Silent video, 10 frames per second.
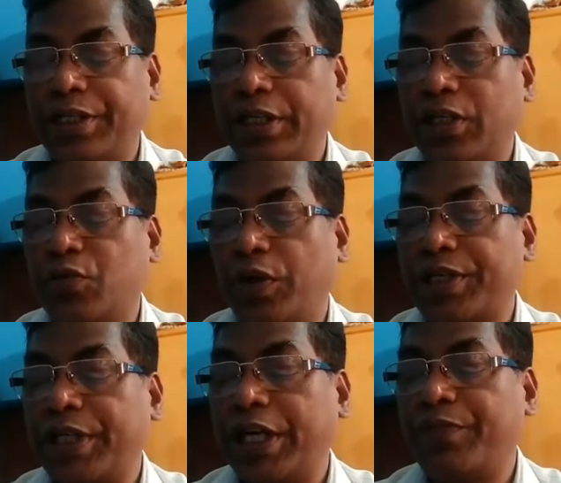CE it
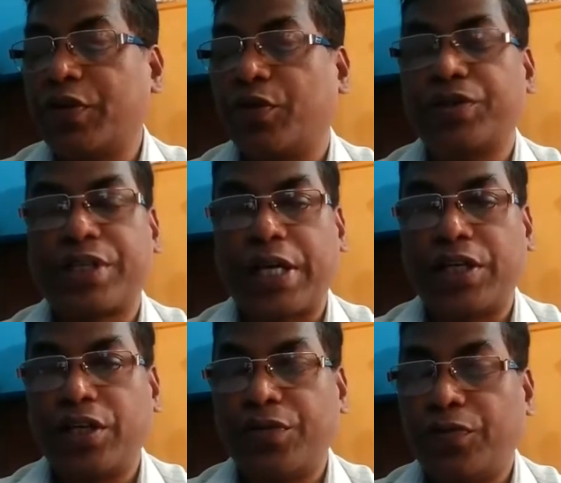was named
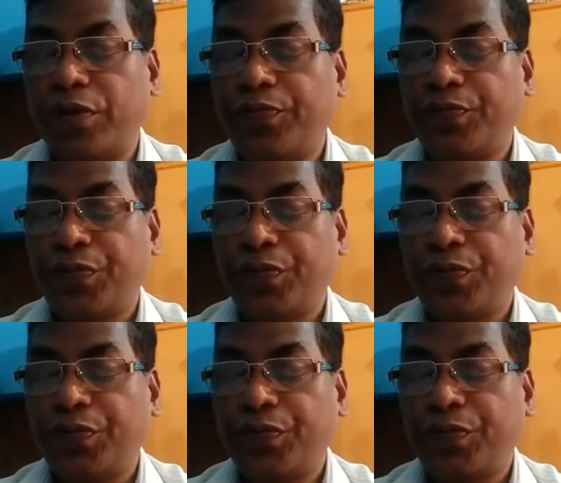Constantinople,